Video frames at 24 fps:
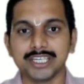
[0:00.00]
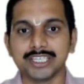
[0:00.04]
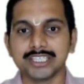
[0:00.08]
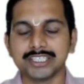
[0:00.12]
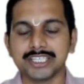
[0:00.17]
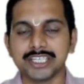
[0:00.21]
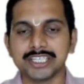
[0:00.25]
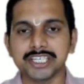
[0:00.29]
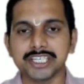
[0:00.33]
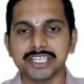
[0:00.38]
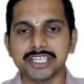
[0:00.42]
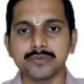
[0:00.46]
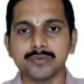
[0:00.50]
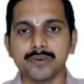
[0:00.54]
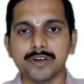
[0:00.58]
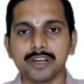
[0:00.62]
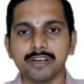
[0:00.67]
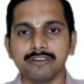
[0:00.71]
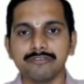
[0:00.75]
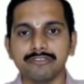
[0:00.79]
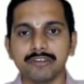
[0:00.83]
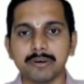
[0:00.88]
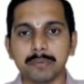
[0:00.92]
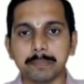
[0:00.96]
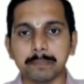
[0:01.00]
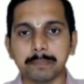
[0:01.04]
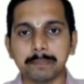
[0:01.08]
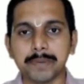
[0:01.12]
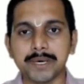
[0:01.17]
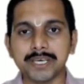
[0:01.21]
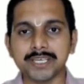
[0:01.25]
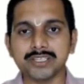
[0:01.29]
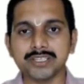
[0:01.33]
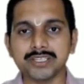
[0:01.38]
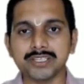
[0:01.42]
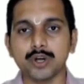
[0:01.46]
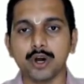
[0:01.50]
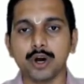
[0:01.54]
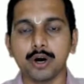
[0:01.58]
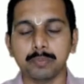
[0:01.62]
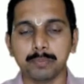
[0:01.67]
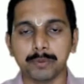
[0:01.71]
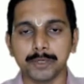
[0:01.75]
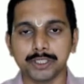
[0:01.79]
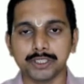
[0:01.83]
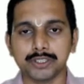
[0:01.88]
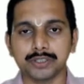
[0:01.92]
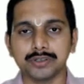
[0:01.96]
This is one of the best
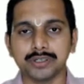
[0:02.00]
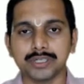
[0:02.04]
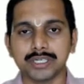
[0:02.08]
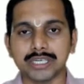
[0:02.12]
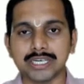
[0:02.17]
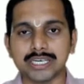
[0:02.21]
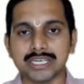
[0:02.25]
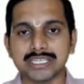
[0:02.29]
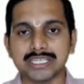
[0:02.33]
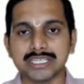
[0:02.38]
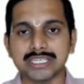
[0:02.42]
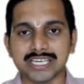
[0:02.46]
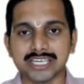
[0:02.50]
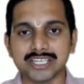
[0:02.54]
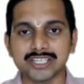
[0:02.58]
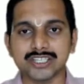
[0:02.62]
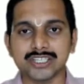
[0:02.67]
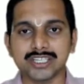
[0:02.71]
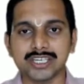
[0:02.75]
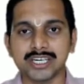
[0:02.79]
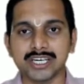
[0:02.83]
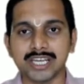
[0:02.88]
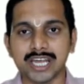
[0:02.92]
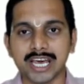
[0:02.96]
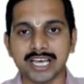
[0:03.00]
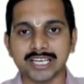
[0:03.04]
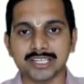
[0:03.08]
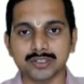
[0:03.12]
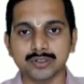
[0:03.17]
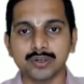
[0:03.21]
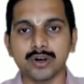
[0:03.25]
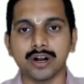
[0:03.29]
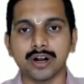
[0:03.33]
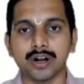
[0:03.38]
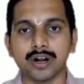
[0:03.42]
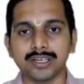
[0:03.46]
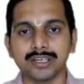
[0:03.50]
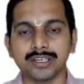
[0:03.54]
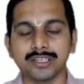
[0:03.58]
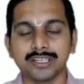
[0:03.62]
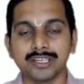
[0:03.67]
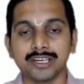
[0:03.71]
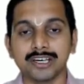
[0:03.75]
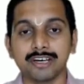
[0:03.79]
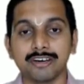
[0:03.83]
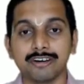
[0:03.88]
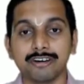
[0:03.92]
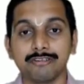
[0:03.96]
opportunities an engineer has got
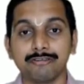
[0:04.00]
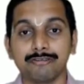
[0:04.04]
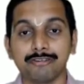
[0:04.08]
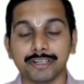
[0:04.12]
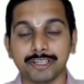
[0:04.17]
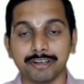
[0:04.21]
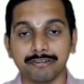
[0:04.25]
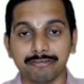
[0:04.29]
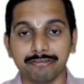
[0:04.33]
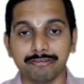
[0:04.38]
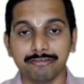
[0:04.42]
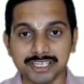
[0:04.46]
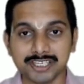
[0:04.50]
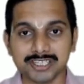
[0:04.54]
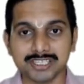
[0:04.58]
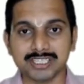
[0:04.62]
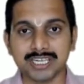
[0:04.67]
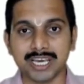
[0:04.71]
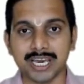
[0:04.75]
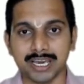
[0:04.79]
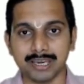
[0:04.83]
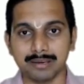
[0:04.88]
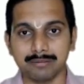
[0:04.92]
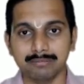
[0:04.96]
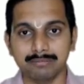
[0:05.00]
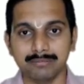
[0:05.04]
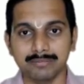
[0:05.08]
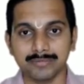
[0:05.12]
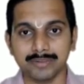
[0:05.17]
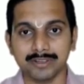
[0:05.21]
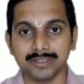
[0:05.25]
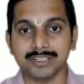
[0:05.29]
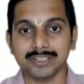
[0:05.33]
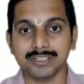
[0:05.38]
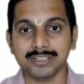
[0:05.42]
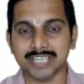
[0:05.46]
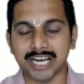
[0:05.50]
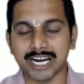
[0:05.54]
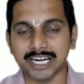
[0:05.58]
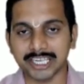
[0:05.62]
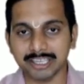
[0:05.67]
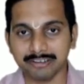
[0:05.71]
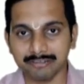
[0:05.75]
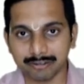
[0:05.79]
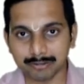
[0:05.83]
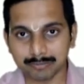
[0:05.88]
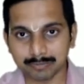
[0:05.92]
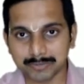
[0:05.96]
for the first time
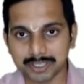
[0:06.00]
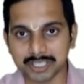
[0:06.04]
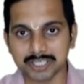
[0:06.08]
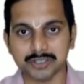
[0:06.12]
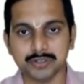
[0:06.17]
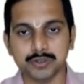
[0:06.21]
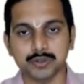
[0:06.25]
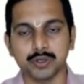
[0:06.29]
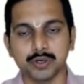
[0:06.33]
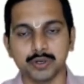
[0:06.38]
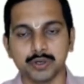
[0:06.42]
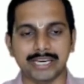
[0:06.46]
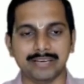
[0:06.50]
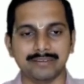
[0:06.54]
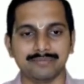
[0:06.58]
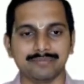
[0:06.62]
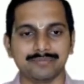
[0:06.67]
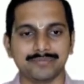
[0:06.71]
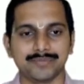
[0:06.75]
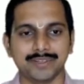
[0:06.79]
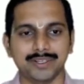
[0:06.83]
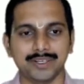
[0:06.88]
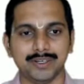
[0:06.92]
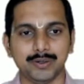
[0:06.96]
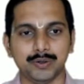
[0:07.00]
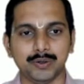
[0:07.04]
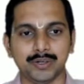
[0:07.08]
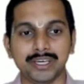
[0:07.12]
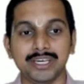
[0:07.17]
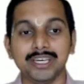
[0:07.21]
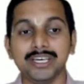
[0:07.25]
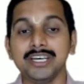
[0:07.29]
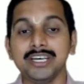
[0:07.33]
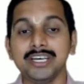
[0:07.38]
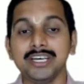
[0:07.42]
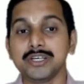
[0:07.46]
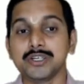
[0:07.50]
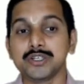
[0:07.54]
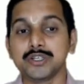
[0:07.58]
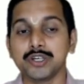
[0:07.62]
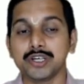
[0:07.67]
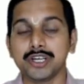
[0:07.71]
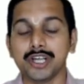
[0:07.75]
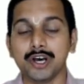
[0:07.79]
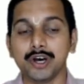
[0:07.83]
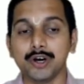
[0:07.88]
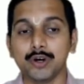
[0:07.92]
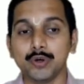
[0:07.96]
starting from this July. Okay, so
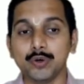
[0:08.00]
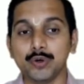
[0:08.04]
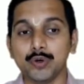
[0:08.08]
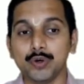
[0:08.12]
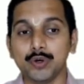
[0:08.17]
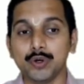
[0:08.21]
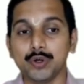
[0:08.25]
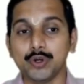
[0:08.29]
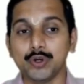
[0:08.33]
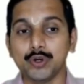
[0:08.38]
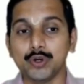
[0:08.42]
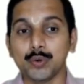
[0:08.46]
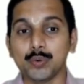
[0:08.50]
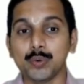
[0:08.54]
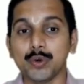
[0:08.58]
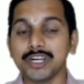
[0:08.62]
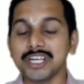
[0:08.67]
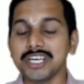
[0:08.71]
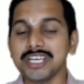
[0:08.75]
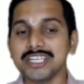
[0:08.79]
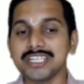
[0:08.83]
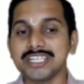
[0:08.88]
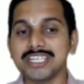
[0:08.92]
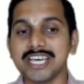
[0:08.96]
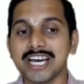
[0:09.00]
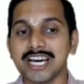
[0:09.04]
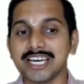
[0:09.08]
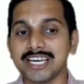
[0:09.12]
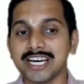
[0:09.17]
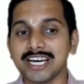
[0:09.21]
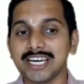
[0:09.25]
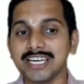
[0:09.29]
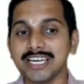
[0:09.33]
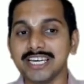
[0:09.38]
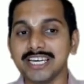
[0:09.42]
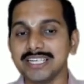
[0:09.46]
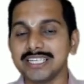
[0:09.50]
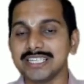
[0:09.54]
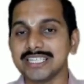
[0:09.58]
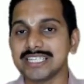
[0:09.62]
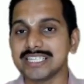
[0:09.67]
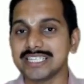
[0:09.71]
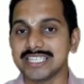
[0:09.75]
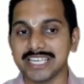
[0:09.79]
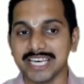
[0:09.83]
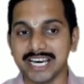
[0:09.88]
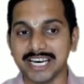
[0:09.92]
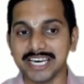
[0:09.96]
now what is CII?
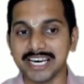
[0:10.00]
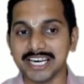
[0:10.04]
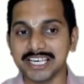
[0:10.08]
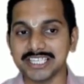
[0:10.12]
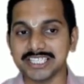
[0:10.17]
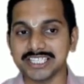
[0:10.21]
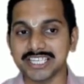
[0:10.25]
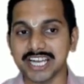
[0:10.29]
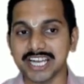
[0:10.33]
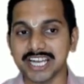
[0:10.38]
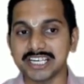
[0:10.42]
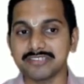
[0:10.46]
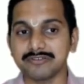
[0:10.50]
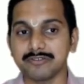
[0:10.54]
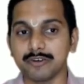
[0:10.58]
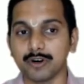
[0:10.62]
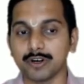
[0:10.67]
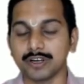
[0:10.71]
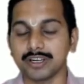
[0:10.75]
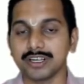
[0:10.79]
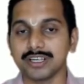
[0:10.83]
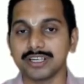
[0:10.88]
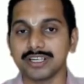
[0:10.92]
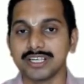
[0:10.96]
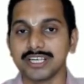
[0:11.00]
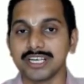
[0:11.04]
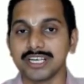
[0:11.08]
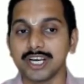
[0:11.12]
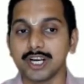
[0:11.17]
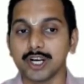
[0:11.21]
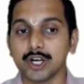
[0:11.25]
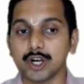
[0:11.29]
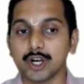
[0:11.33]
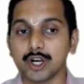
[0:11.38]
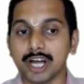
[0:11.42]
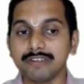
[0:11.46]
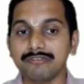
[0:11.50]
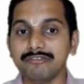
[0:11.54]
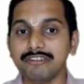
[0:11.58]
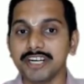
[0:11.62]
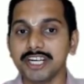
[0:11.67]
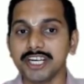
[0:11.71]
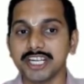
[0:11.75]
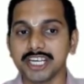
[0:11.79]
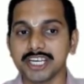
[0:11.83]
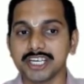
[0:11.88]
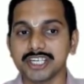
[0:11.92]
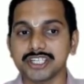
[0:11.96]
CII stands for
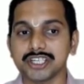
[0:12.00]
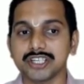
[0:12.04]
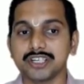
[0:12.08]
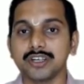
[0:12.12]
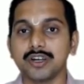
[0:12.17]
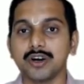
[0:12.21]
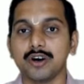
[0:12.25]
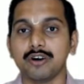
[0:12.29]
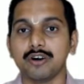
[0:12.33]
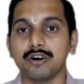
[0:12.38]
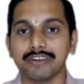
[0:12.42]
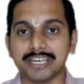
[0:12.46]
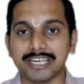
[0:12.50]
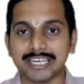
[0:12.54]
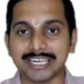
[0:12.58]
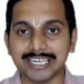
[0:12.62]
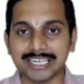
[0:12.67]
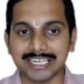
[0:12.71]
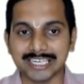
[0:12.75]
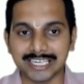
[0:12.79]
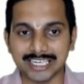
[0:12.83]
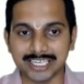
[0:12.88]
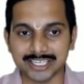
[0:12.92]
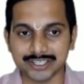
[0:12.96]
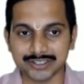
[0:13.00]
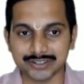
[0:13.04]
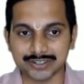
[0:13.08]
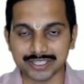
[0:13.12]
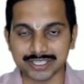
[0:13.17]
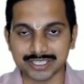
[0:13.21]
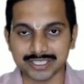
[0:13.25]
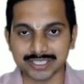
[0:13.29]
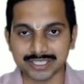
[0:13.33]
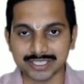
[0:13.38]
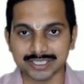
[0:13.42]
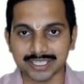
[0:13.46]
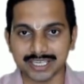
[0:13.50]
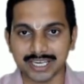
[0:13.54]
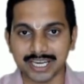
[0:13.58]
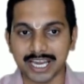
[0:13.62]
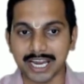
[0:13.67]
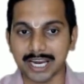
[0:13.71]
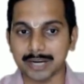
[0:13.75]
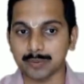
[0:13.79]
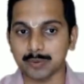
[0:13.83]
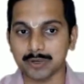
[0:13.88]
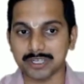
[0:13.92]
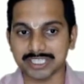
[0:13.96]
Confederation of Indian Industries.
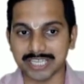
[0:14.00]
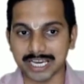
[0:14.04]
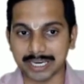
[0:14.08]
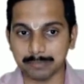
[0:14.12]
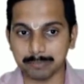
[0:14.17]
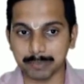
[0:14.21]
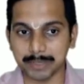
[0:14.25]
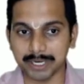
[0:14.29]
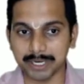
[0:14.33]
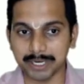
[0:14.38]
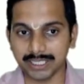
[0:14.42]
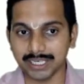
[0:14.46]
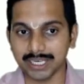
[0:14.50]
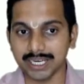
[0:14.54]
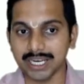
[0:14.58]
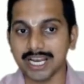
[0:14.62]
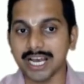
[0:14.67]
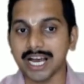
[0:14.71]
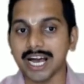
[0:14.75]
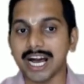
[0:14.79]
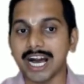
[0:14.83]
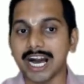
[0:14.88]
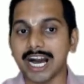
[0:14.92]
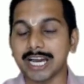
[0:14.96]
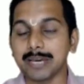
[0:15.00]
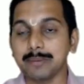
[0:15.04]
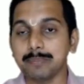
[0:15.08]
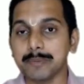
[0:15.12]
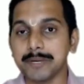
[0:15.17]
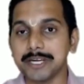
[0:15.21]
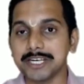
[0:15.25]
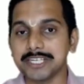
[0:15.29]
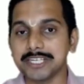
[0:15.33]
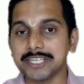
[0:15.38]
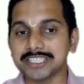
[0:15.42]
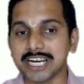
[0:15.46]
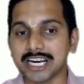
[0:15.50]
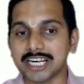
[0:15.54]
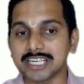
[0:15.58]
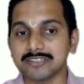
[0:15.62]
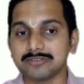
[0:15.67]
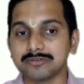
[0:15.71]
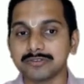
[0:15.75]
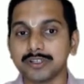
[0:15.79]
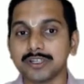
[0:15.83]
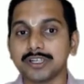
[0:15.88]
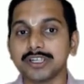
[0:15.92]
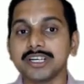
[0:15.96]
And what is IPATE? IPATE stands
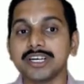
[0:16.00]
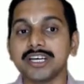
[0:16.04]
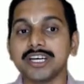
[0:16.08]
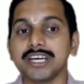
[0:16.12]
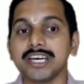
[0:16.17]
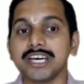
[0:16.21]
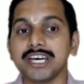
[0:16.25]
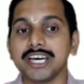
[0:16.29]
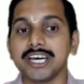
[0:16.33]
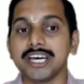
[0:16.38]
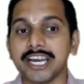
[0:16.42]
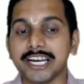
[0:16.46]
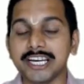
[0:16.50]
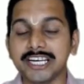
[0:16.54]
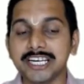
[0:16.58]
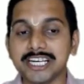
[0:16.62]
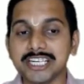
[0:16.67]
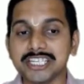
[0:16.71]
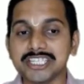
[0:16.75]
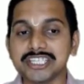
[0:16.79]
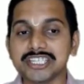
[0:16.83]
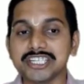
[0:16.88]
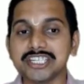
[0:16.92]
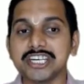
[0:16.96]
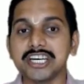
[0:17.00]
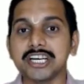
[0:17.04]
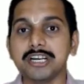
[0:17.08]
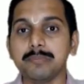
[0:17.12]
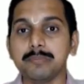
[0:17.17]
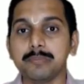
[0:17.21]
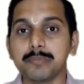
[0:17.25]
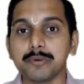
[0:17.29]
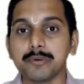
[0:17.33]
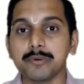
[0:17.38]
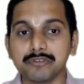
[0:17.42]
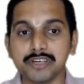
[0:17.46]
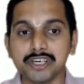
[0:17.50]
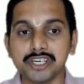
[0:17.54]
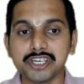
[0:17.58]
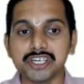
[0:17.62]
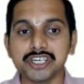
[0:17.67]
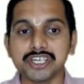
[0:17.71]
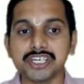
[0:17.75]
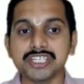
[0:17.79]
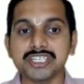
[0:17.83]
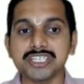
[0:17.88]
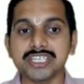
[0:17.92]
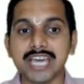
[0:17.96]
for Industrial
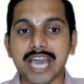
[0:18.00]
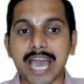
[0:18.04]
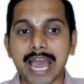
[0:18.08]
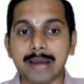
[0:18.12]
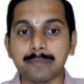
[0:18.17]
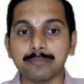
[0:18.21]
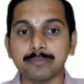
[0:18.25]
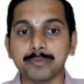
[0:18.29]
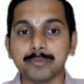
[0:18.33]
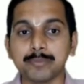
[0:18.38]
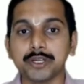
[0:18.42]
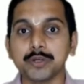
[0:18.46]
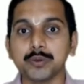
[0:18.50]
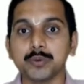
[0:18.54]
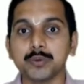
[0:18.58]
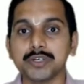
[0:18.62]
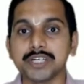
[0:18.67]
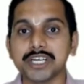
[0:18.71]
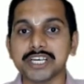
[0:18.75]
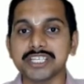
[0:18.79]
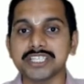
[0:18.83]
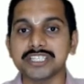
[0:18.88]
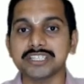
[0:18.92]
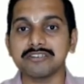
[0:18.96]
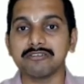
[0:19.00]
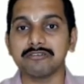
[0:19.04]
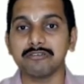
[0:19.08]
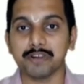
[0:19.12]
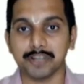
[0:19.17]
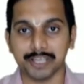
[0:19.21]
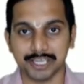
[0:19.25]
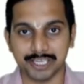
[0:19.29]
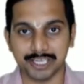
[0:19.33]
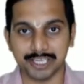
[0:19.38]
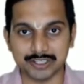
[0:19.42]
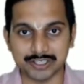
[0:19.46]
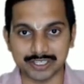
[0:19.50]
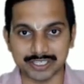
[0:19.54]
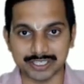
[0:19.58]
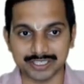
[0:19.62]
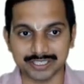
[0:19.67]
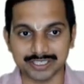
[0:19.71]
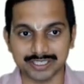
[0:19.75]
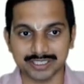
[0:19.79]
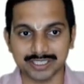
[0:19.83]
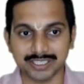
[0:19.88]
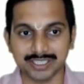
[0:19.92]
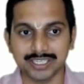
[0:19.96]
Proficiency Aptitude Test for
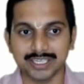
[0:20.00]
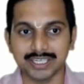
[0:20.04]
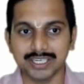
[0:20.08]
Engineers.